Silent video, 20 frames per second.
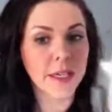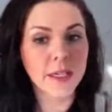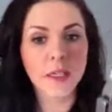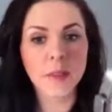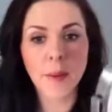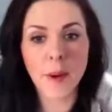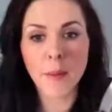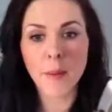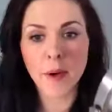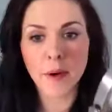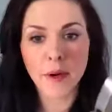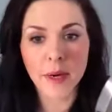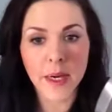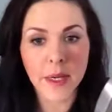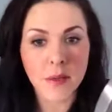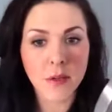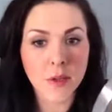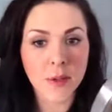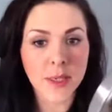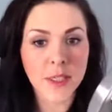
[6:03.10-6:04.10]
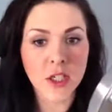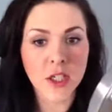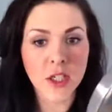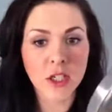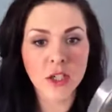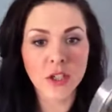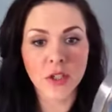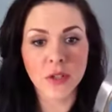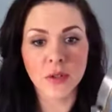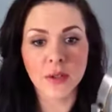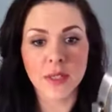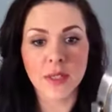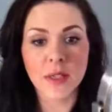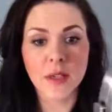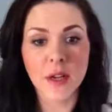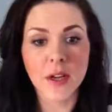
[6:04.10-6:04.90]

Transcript: into my mirror now to actually do this.